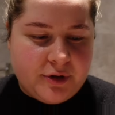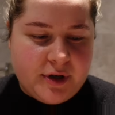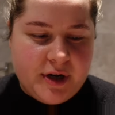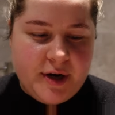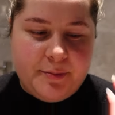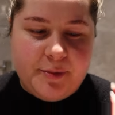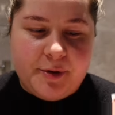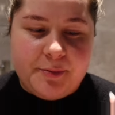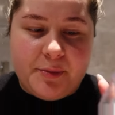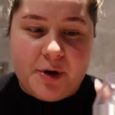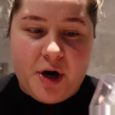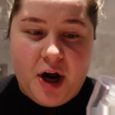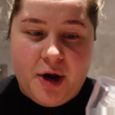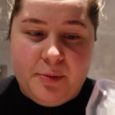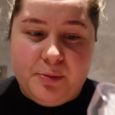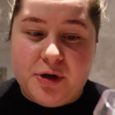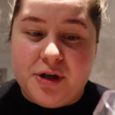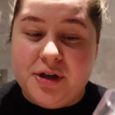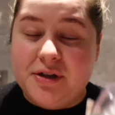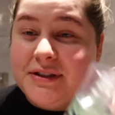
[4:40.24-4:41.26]
Grip
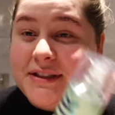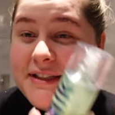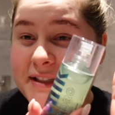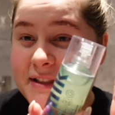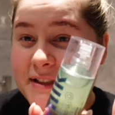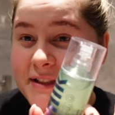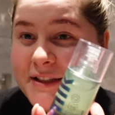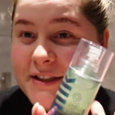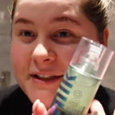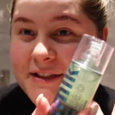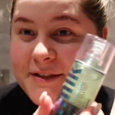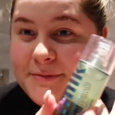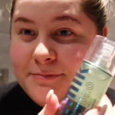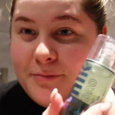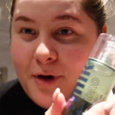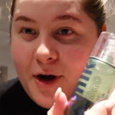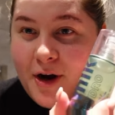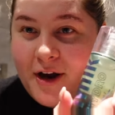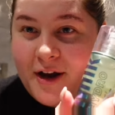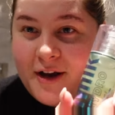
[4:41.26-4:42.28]
Primer. This is
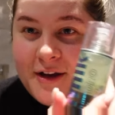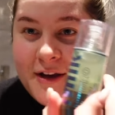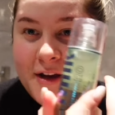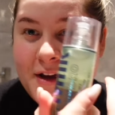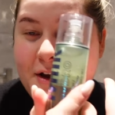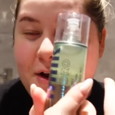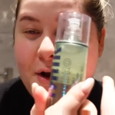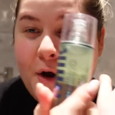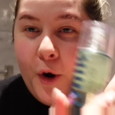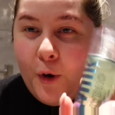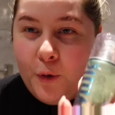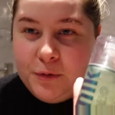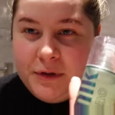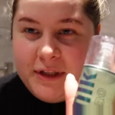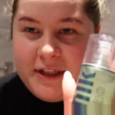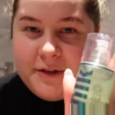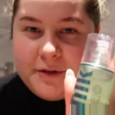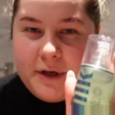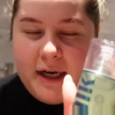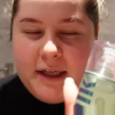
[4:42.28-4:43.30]
my
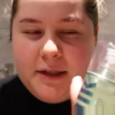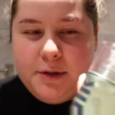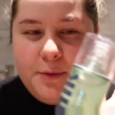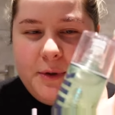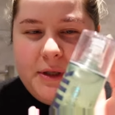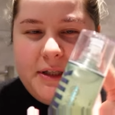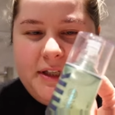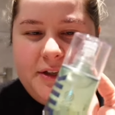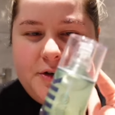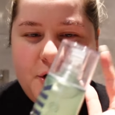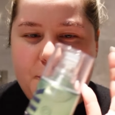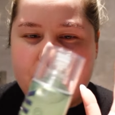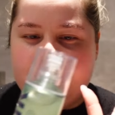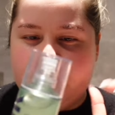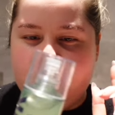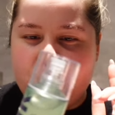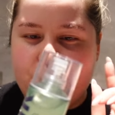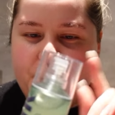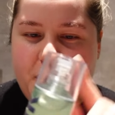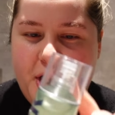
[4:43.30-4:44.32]
holy grail when it comes
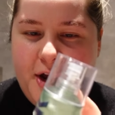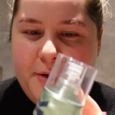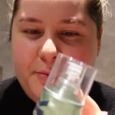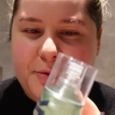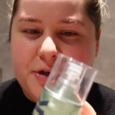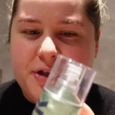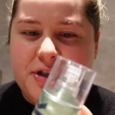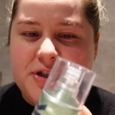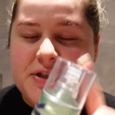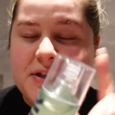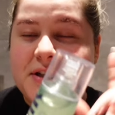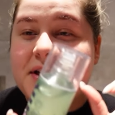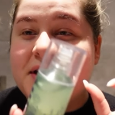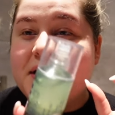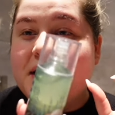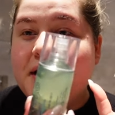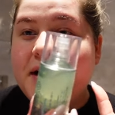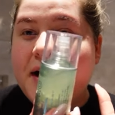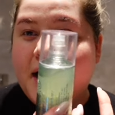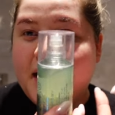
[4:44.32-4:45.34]
to primers.
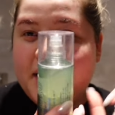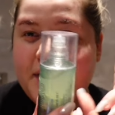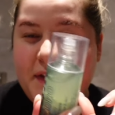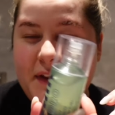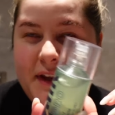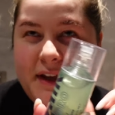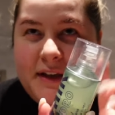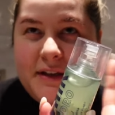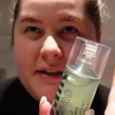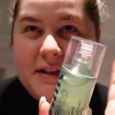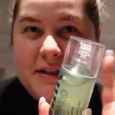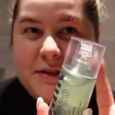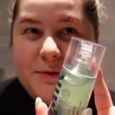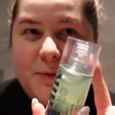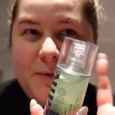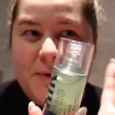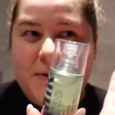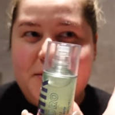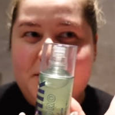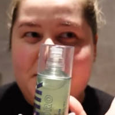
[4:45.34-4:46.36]
I think this
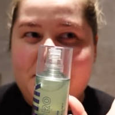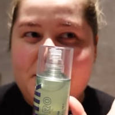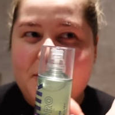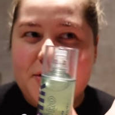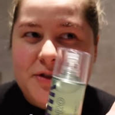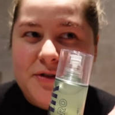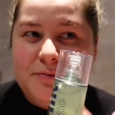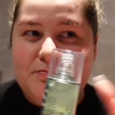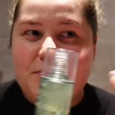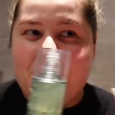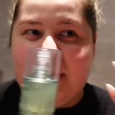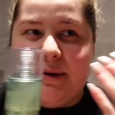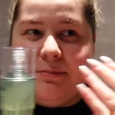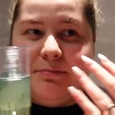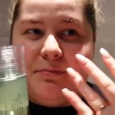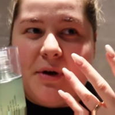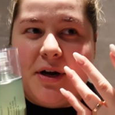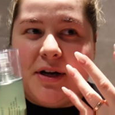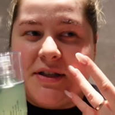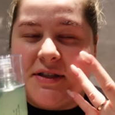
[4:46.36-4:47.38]
one doesn't make
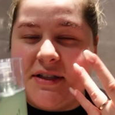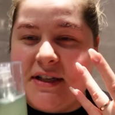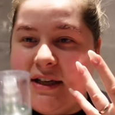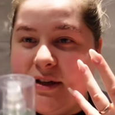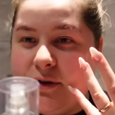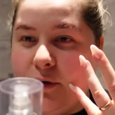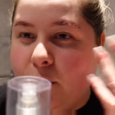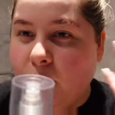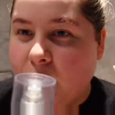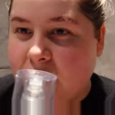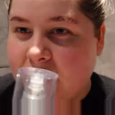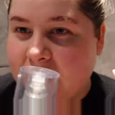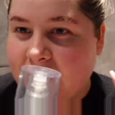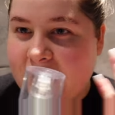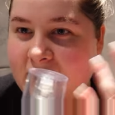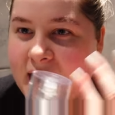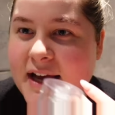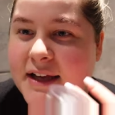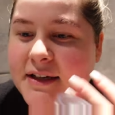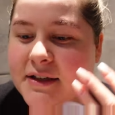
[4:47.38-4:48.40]
my skin oily
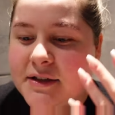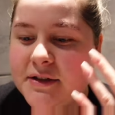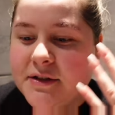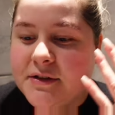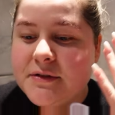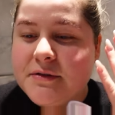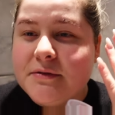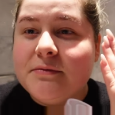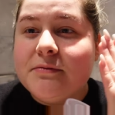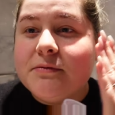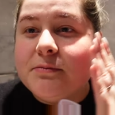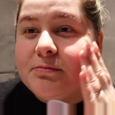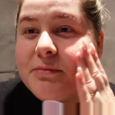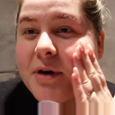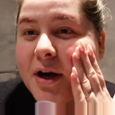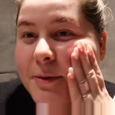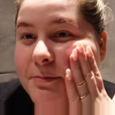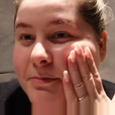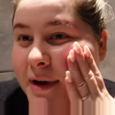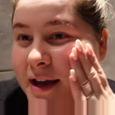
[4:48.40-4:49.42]
and
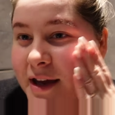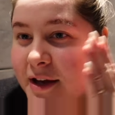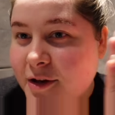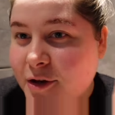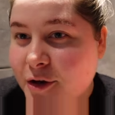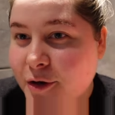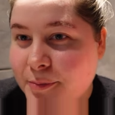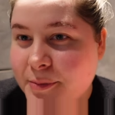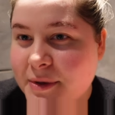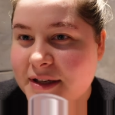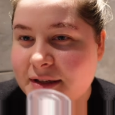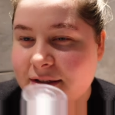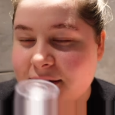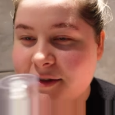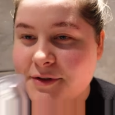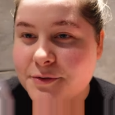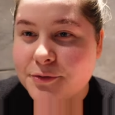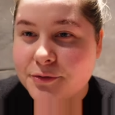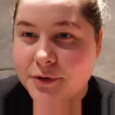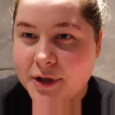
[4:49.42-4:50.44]
my makeup
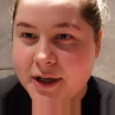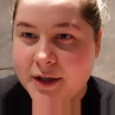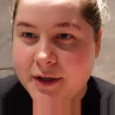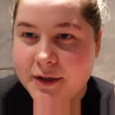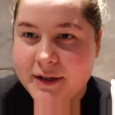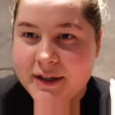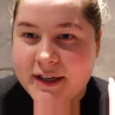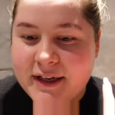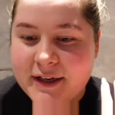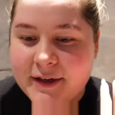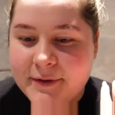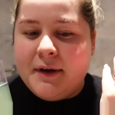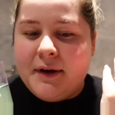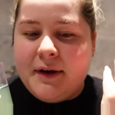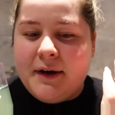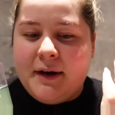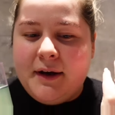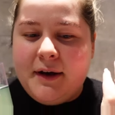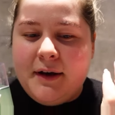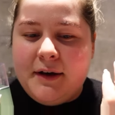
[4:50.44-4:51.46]
is really
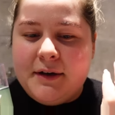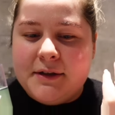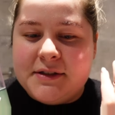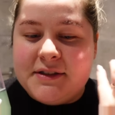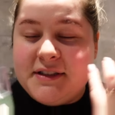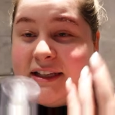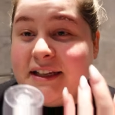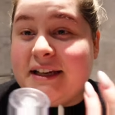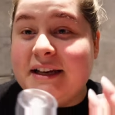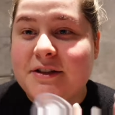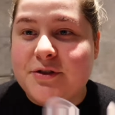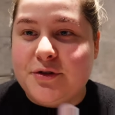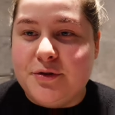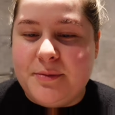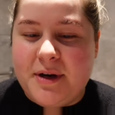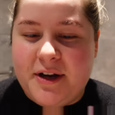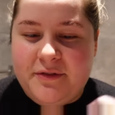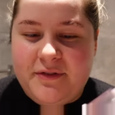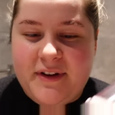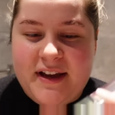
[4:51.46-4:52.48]
sticking to
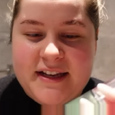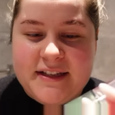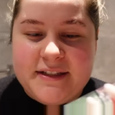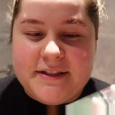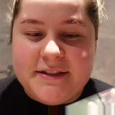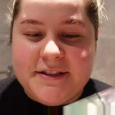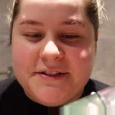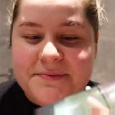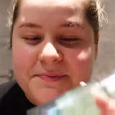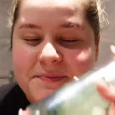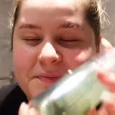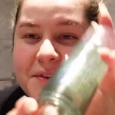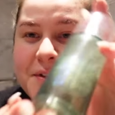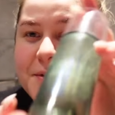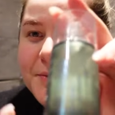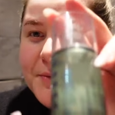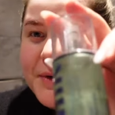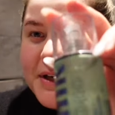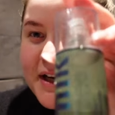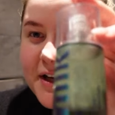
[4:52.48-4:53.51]
my face
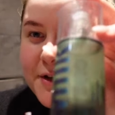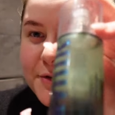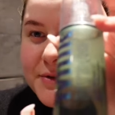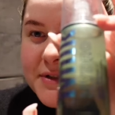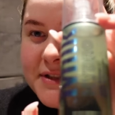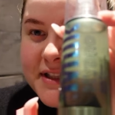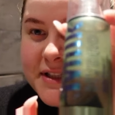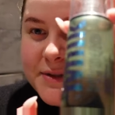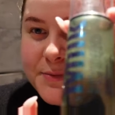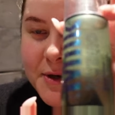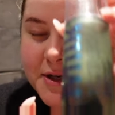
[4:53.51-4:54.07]
when I use this